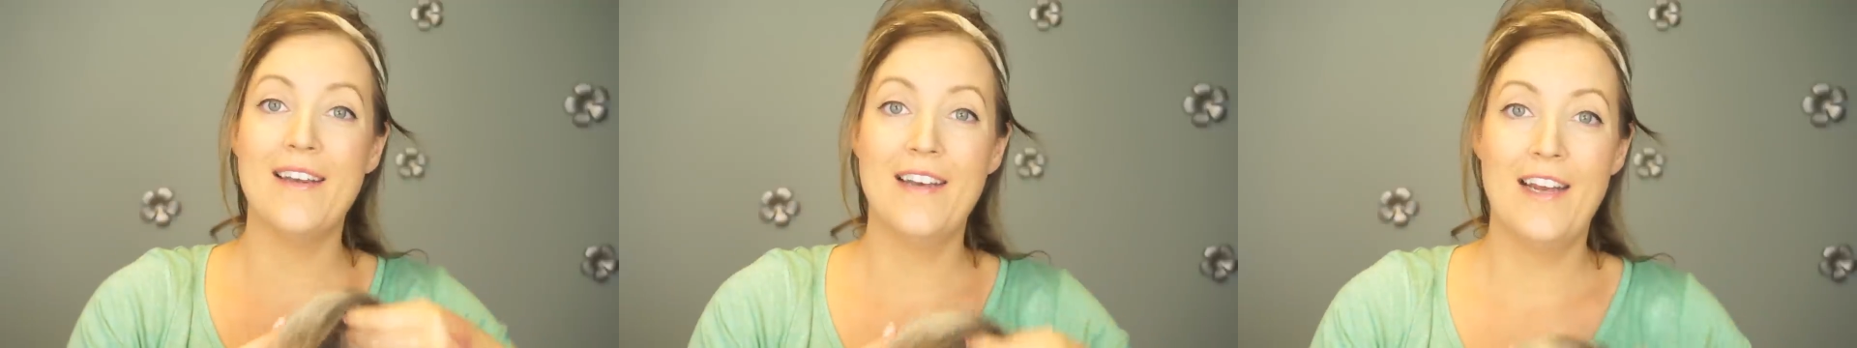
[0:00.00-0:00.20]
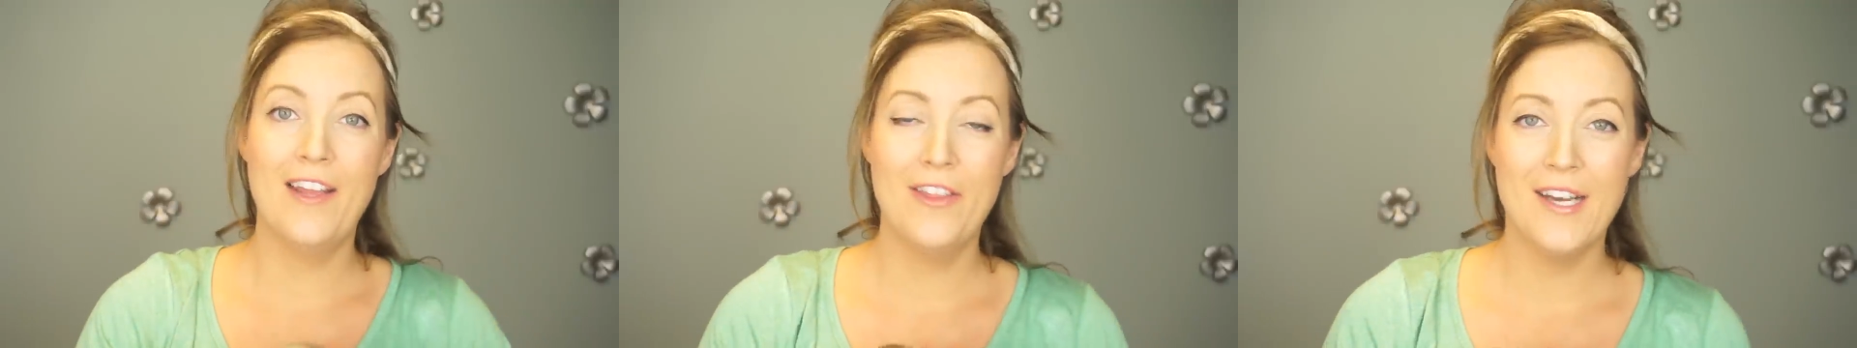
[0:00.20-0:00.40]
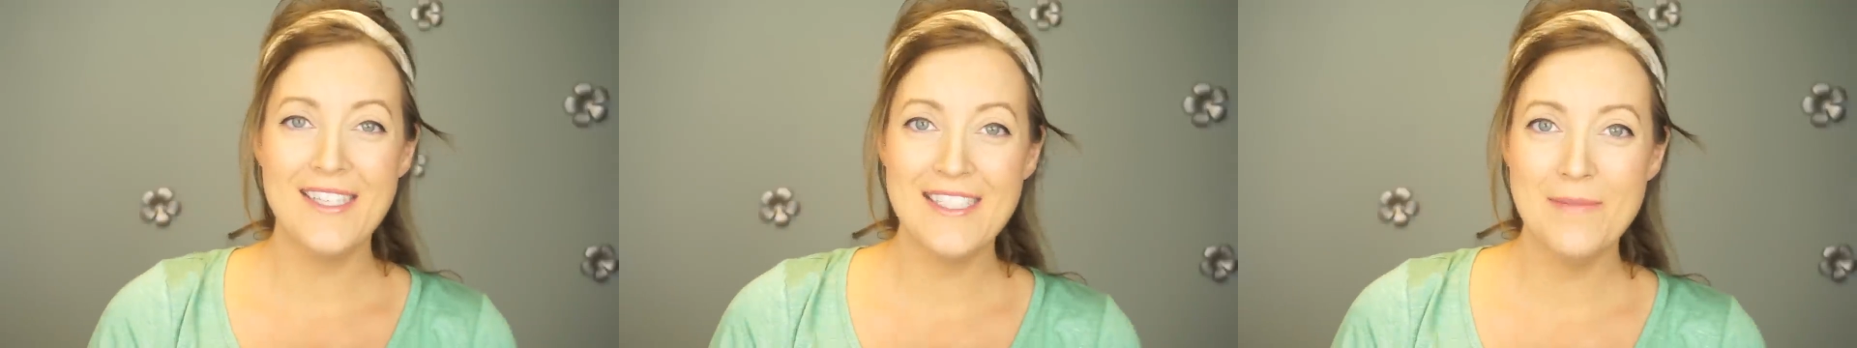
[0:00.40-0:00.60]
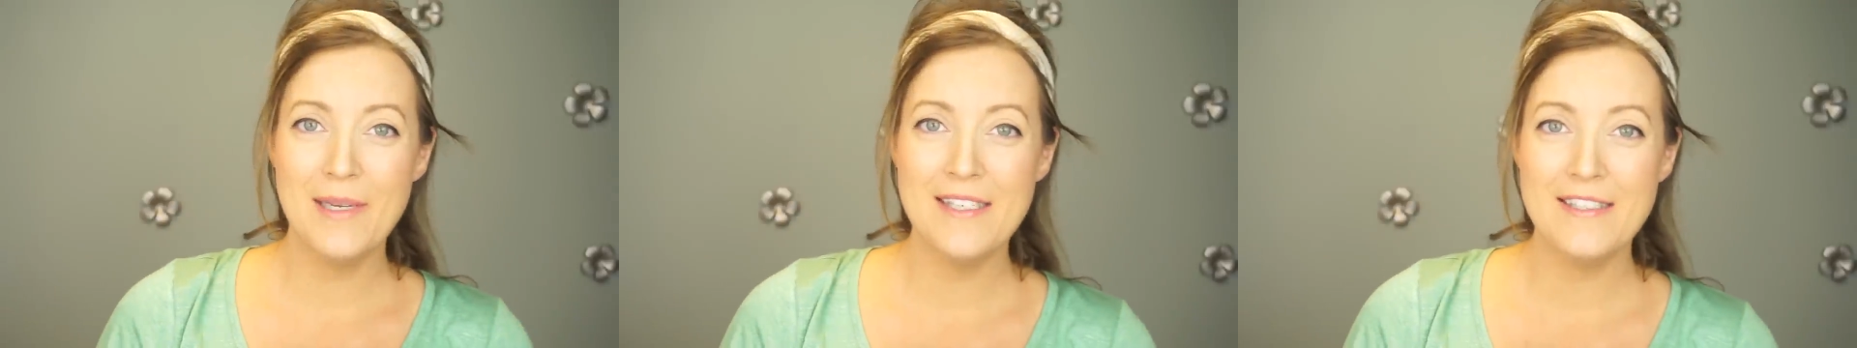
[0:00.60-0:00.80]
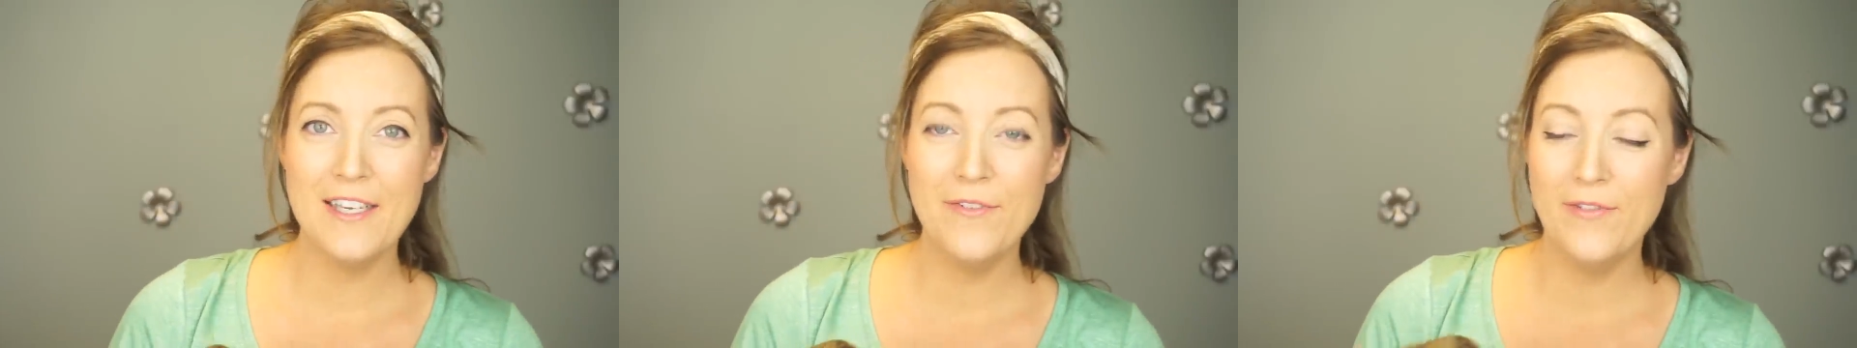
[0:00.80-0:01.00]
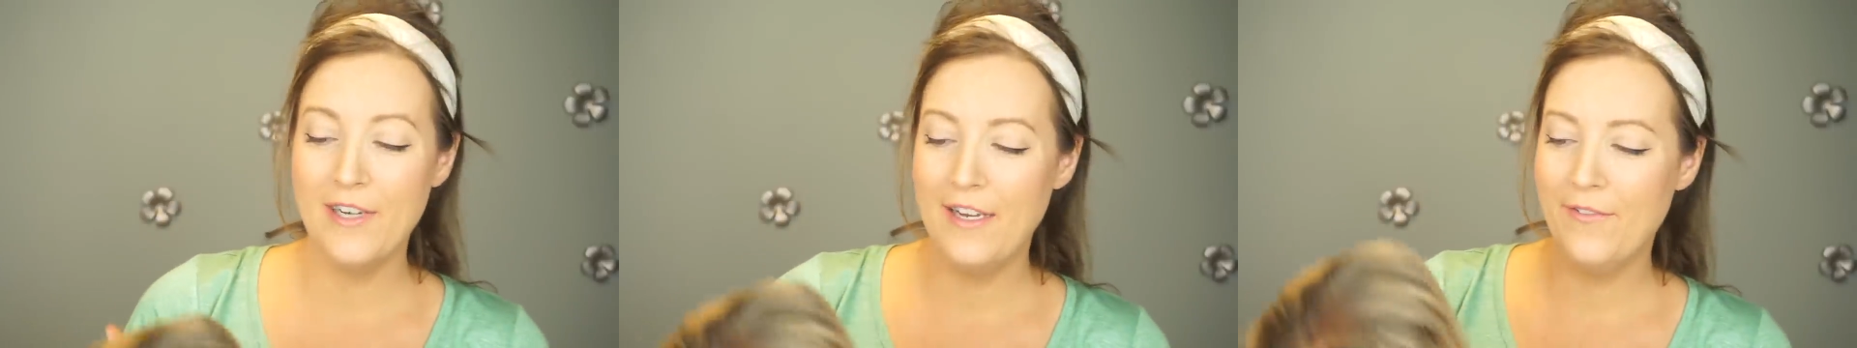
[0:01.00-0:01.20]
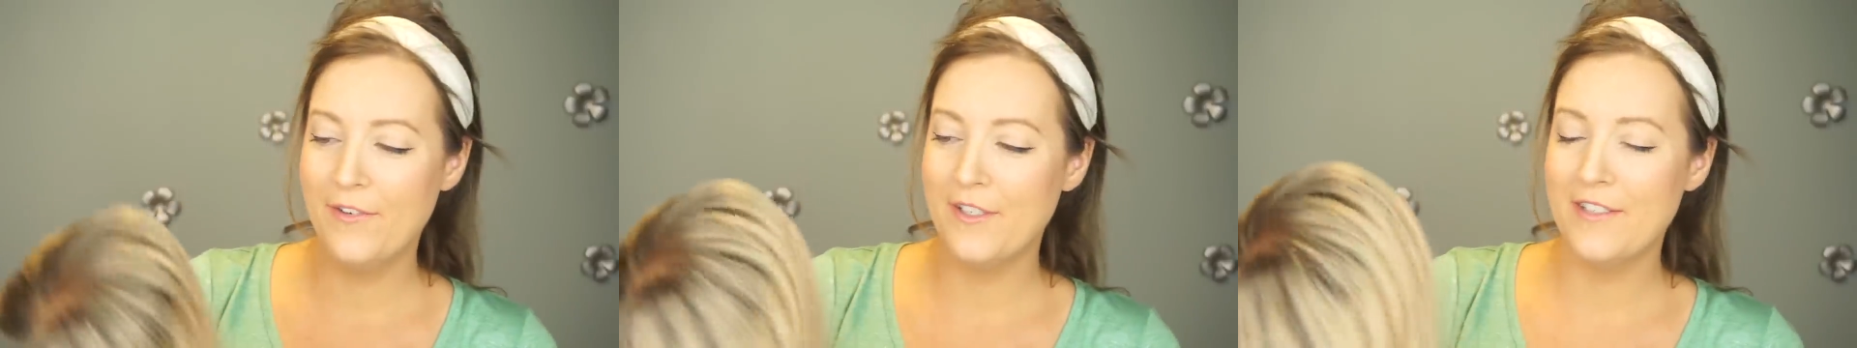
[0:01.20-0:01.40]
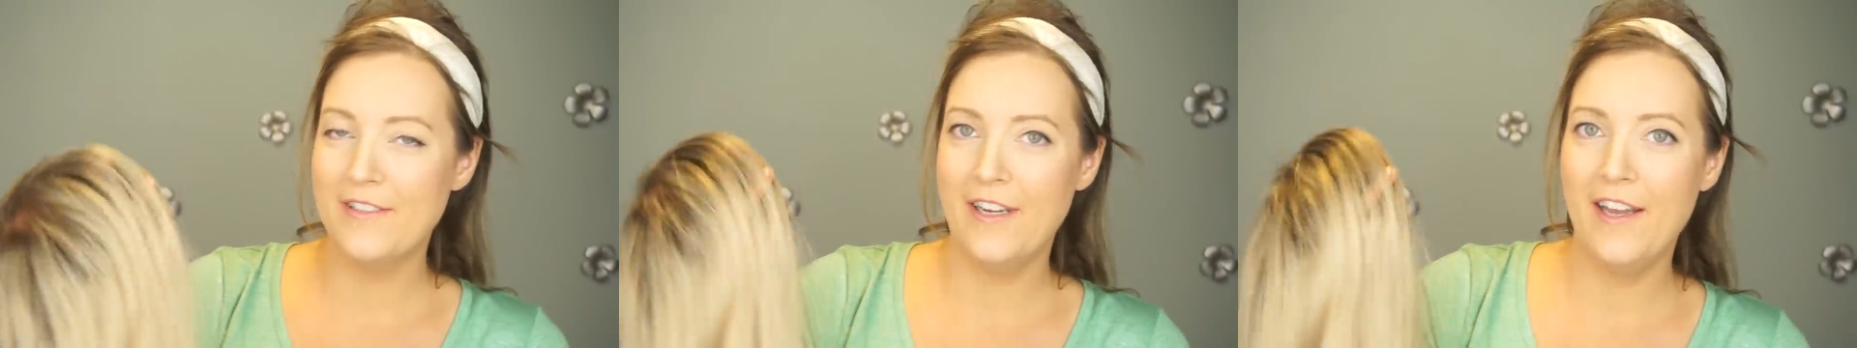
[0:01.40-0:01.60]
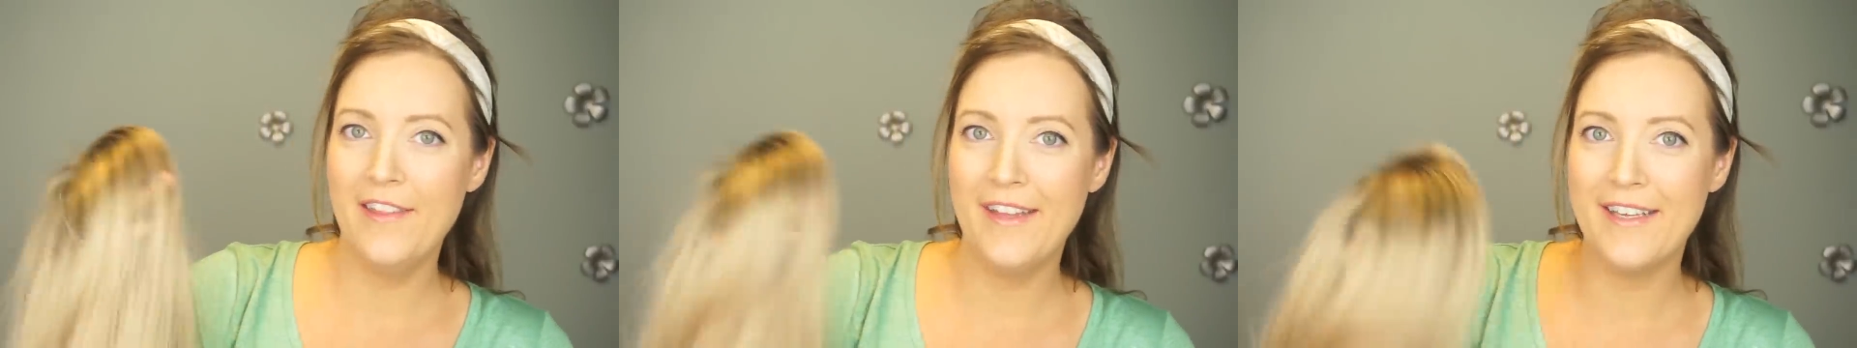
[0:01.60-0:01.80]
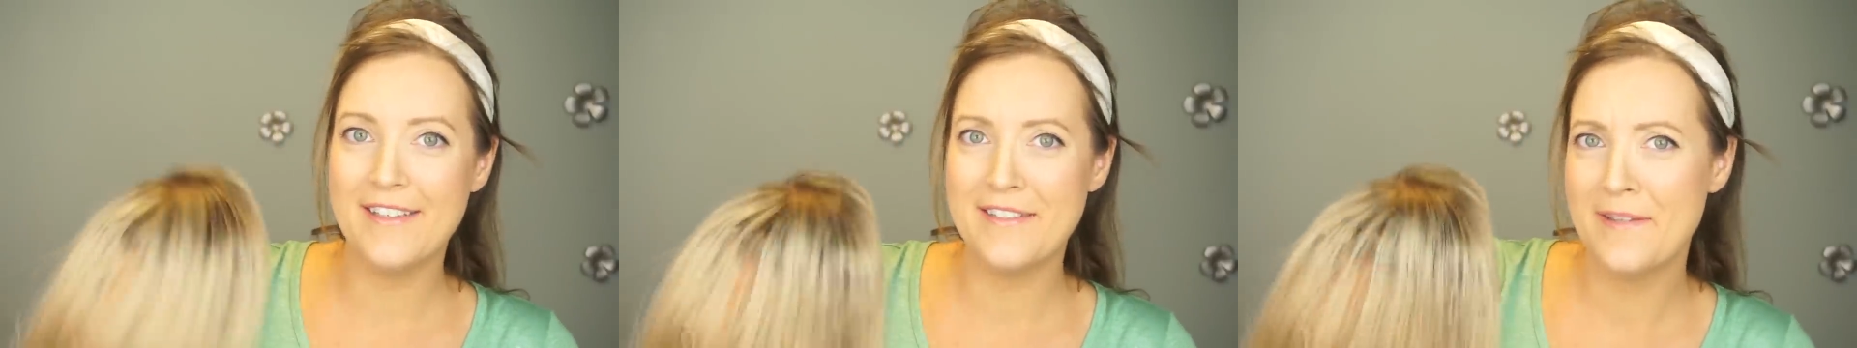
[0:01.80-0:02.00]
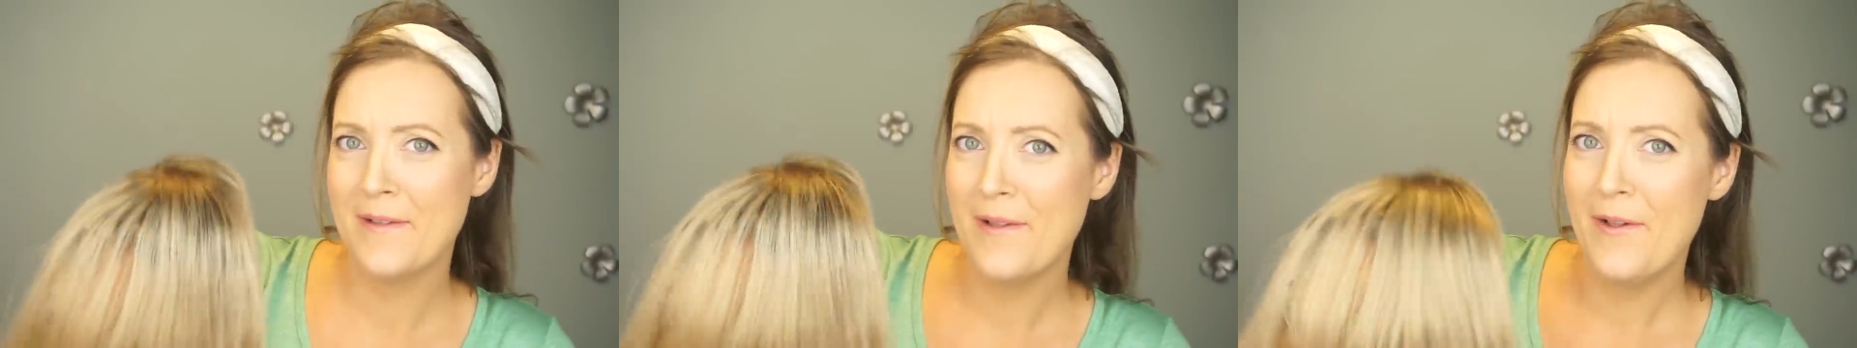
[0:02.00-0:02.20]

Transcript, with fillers: And I thought to myself when I first saw this,